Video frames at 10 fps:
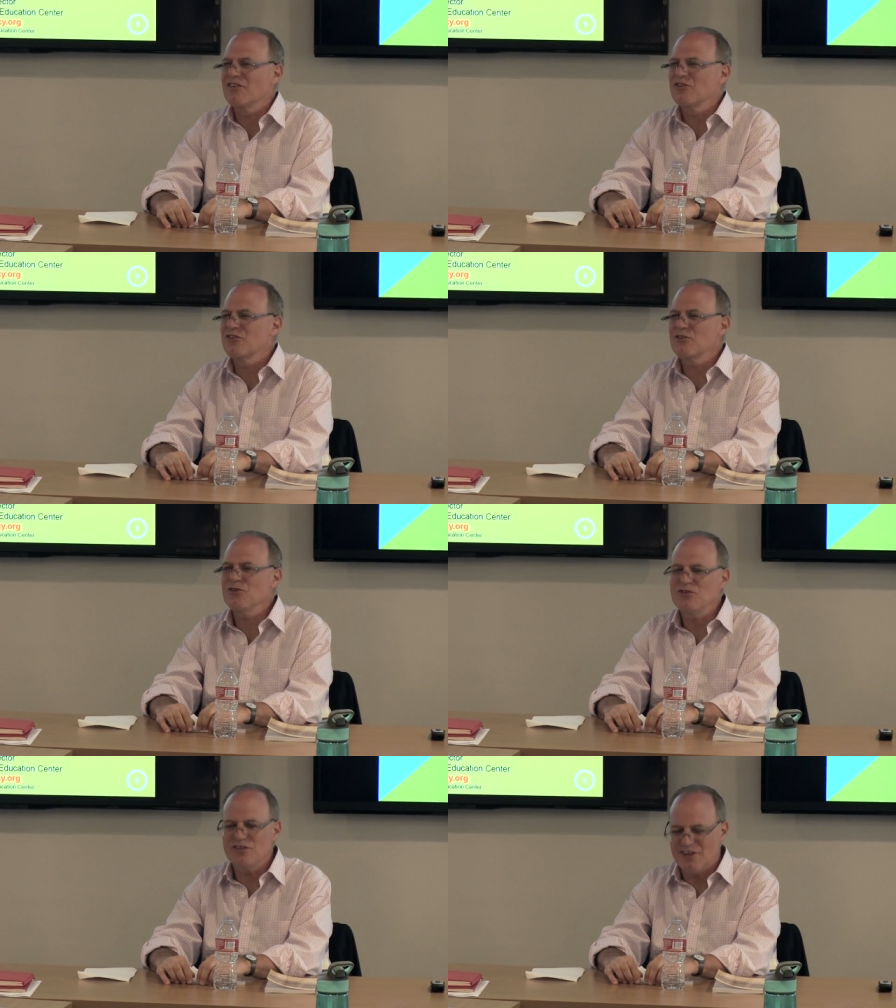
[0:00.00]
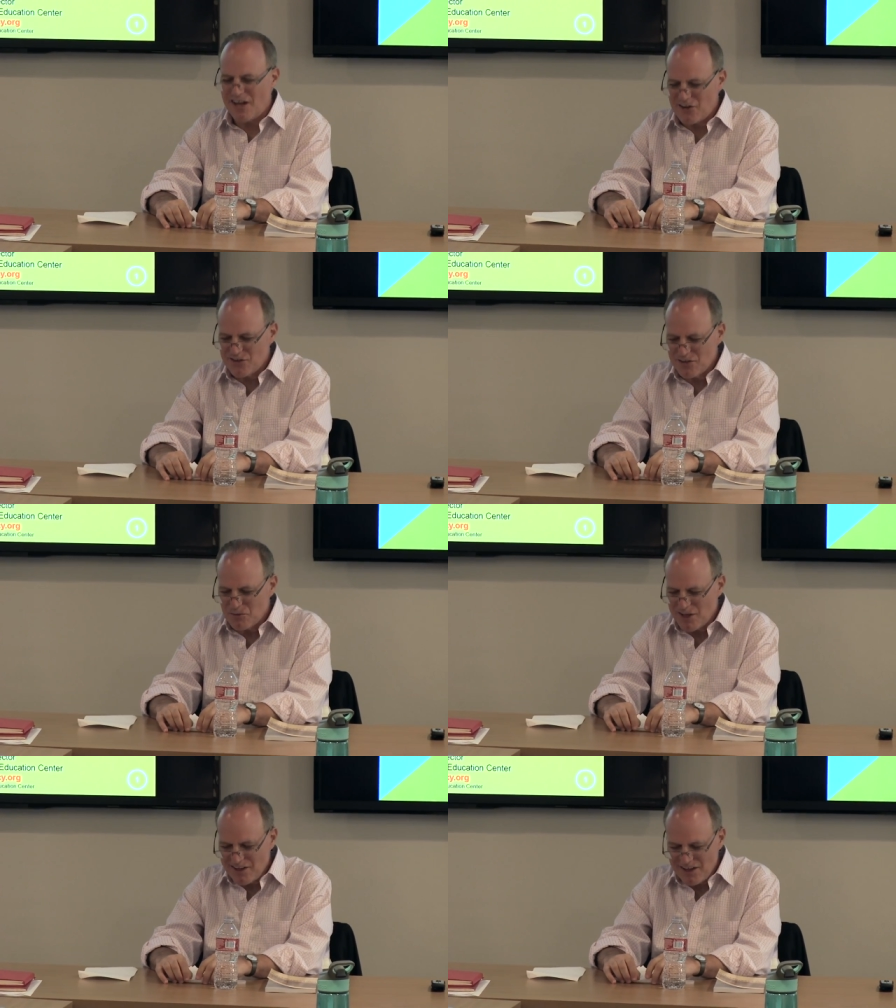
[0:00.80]
the solution actually
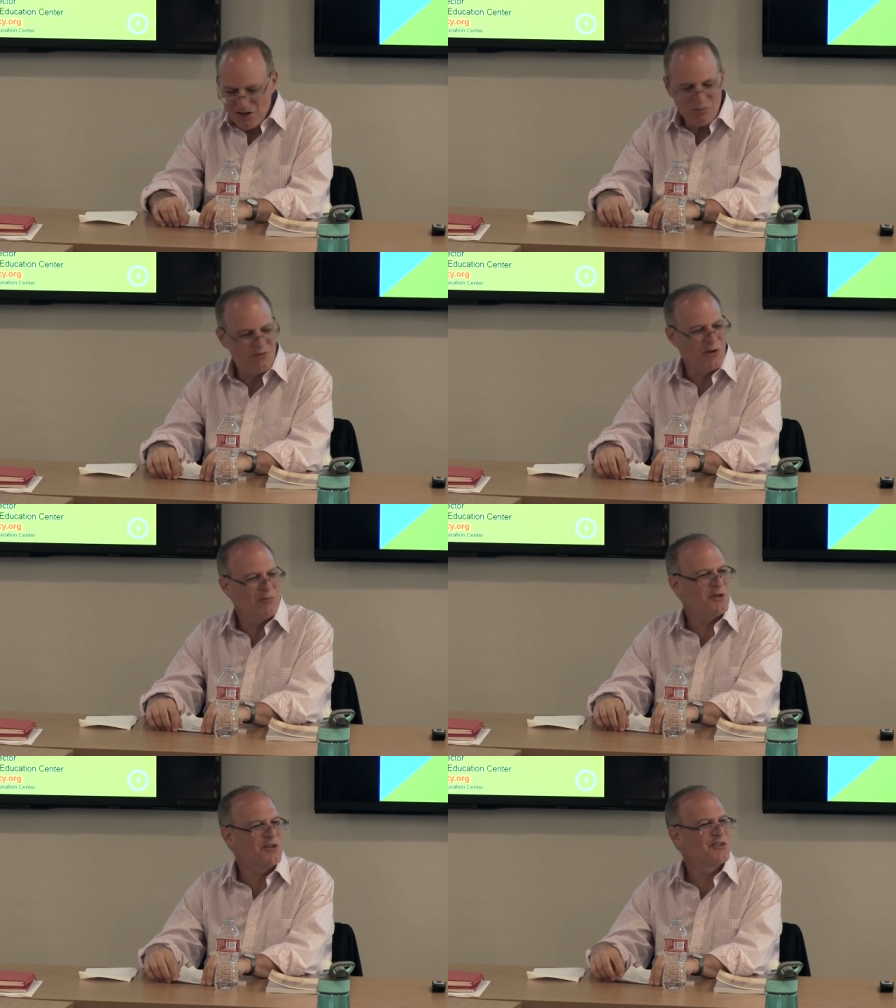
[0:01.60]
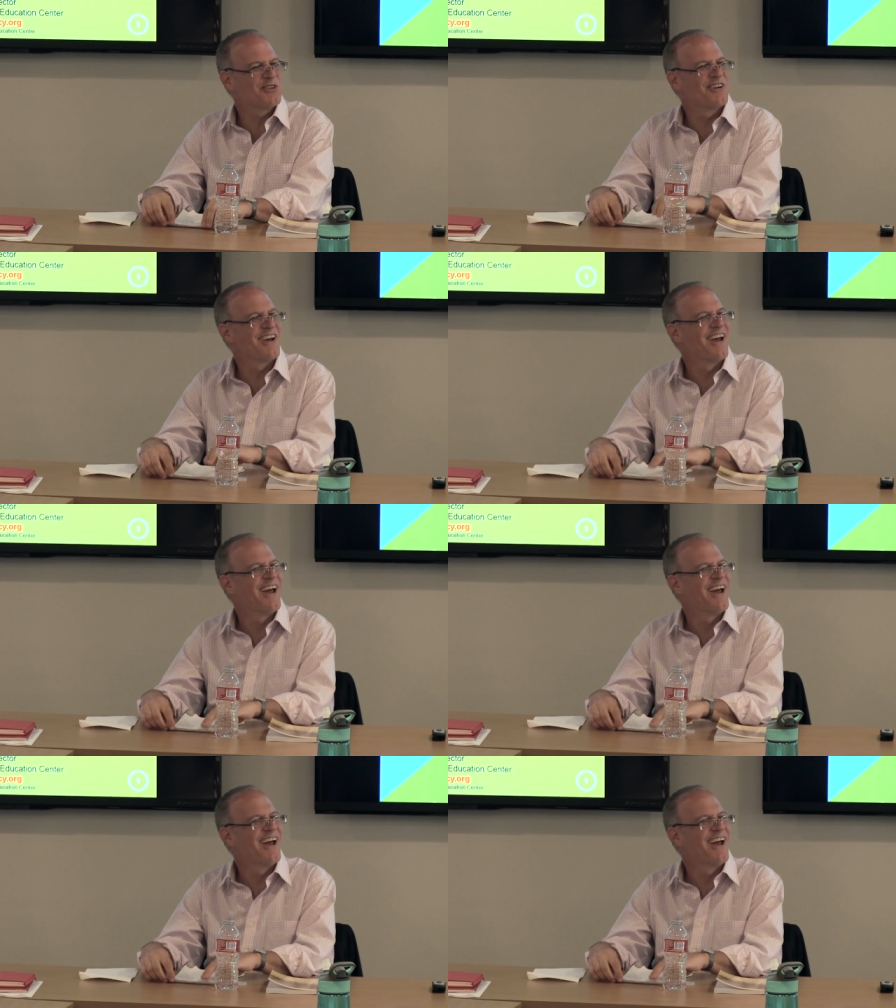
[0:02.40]
may not help very much.